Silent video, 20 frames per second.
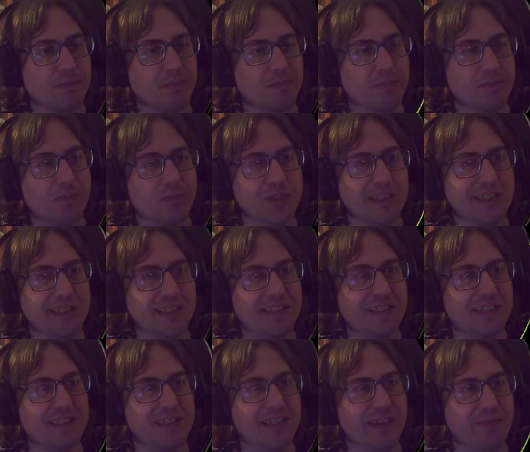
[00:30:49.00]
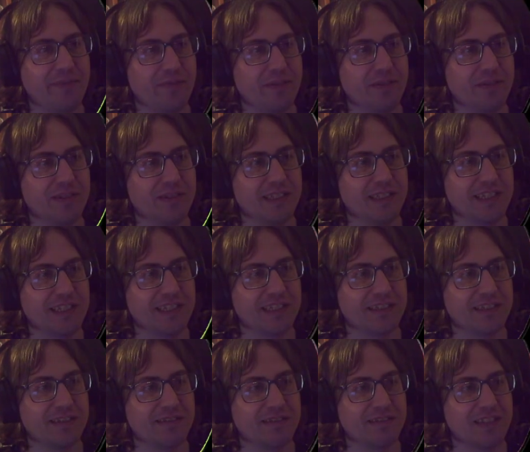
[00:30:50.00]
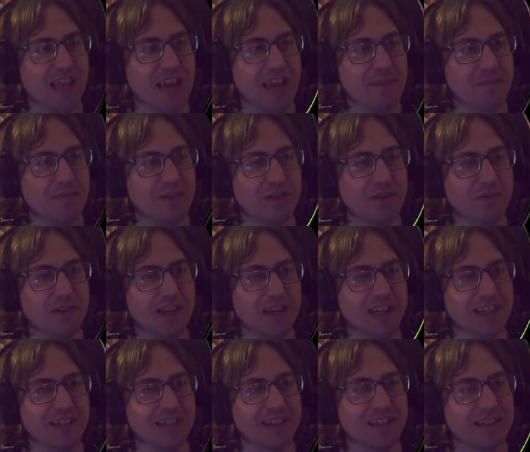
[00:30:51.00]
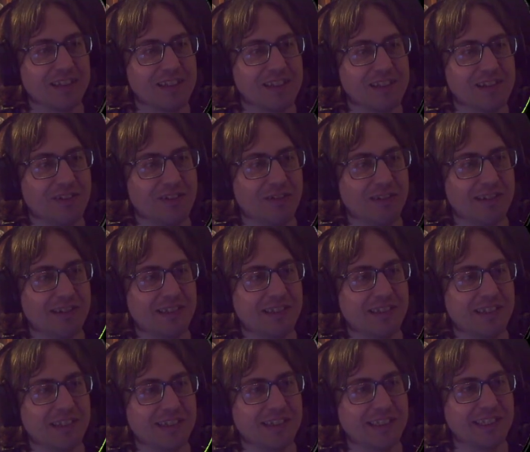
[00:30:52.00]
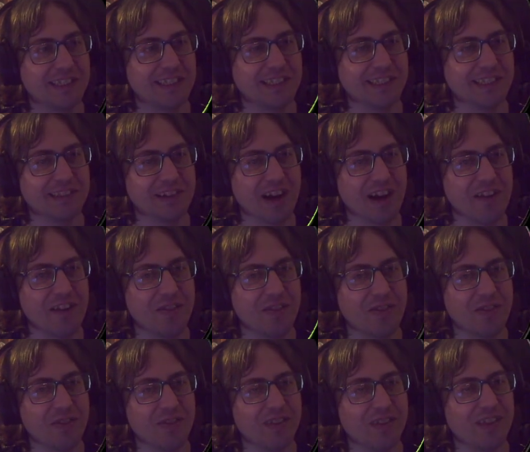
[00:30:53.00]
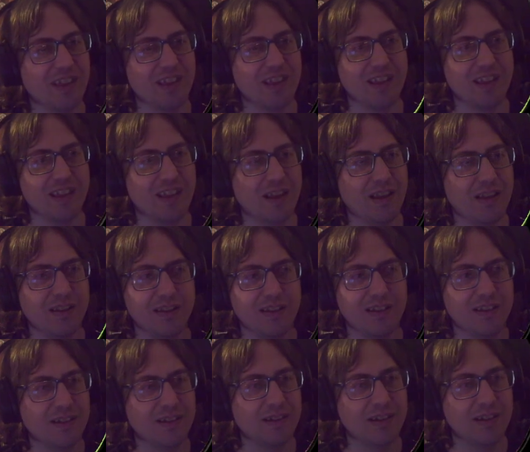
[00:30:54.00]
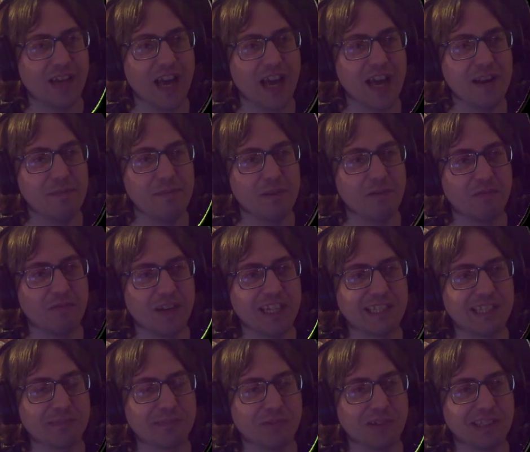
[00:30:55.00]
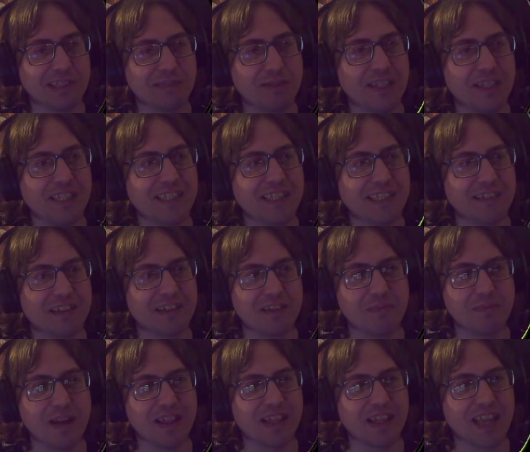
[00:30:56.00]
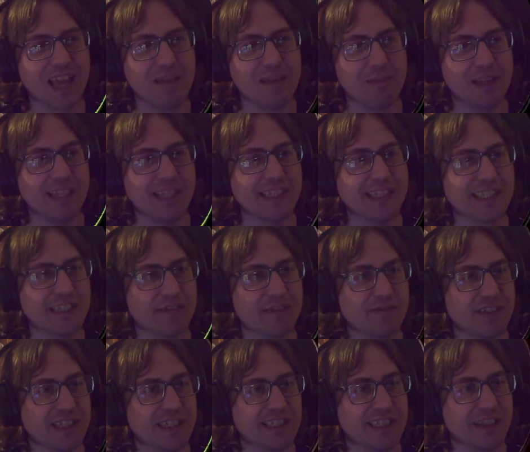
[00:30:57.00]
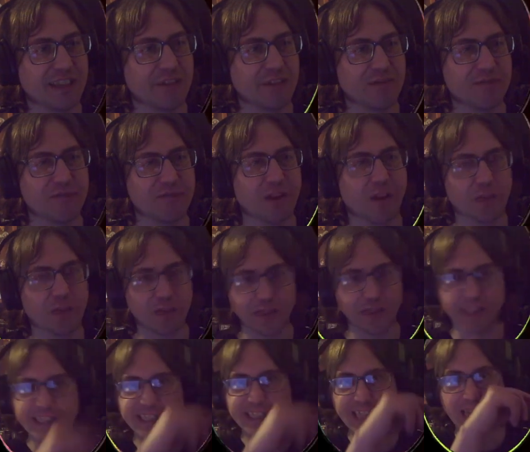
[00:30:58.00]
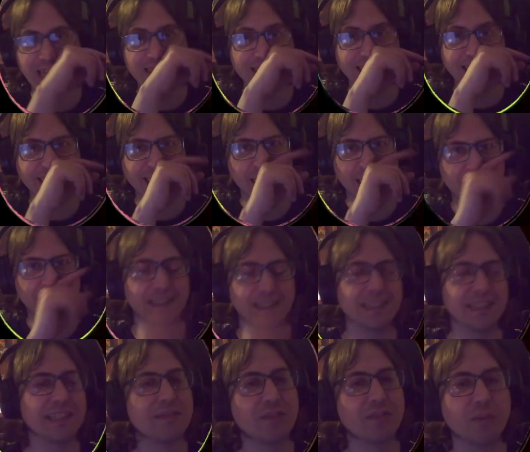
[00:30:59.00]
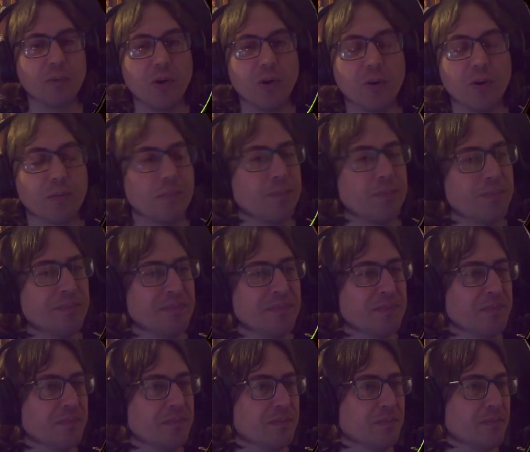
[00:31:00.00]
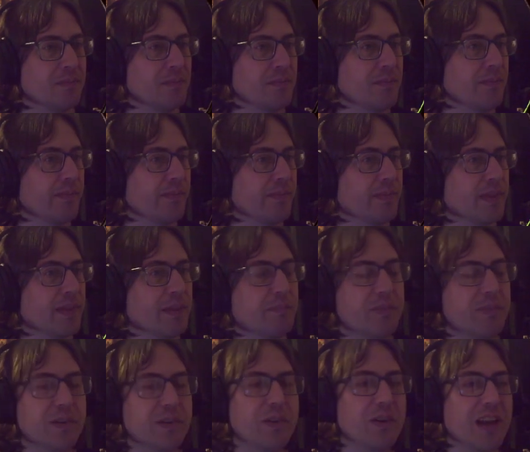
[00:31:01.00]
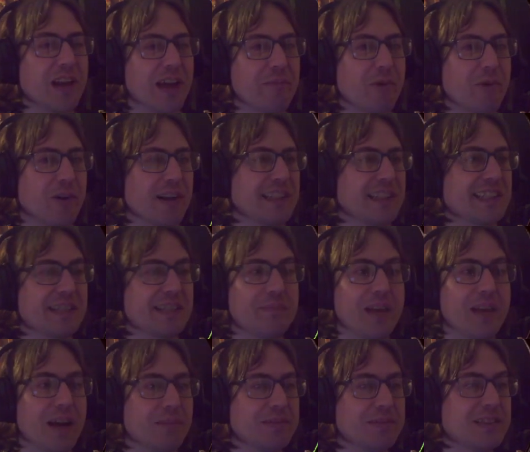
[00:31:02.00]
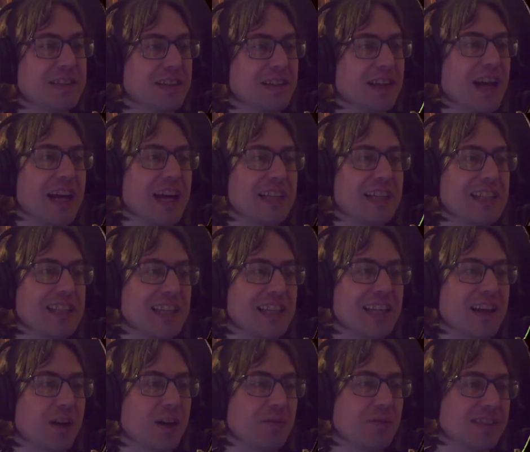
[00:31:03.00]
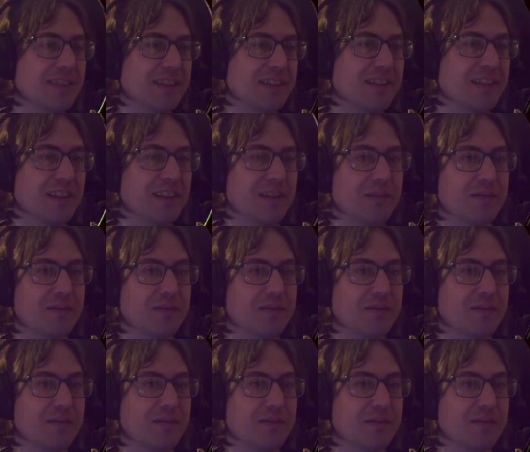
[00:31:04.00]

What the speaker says: What's the difference? Game tuning, shot assist strength, the enemy respawn speed, so you can make the game easier for yourself rather than the standard settings if you want. But all I want is to be able to actually go to the